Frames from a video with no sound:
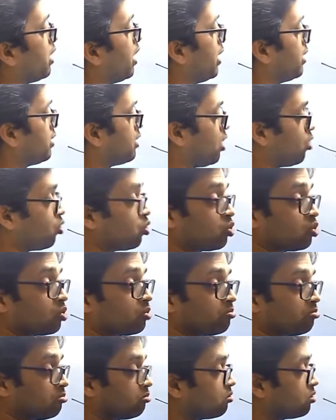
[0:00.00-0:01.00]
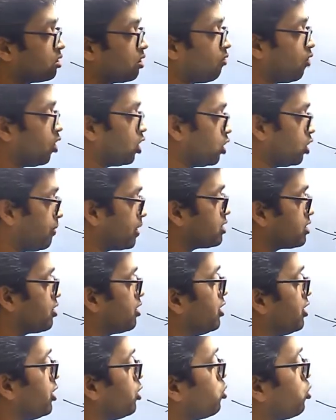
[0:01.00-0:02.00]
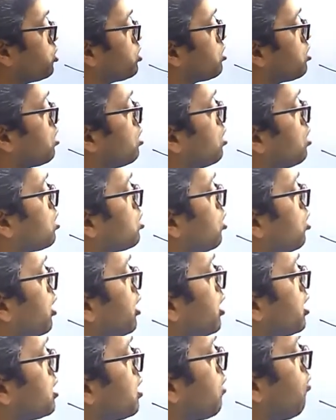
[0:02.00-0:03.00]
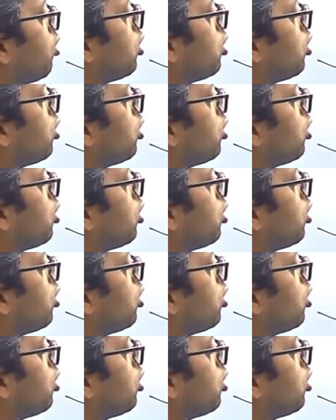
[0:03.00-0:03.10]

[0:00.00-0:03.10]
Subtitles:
and now the volume has reduced. So let us say